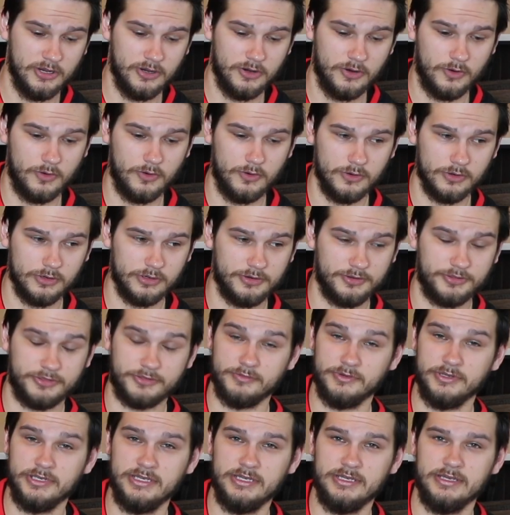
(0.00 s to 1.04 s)
or
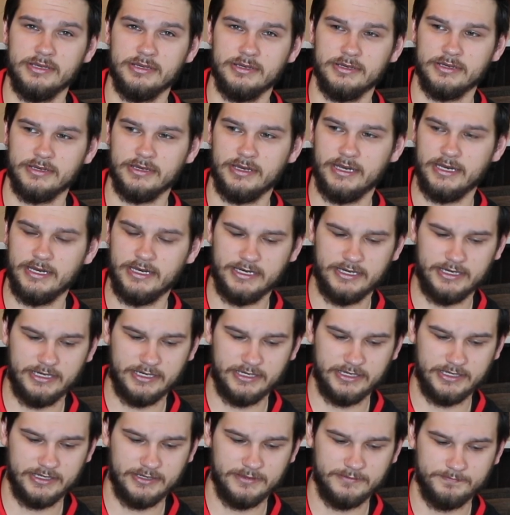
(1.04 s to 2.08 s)
3,
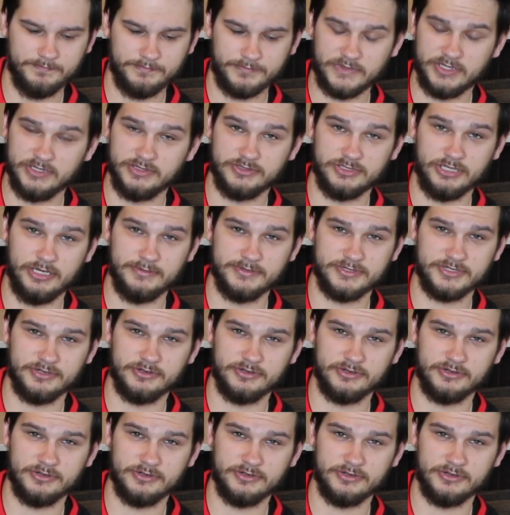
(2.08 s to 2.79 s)
uh, Tomas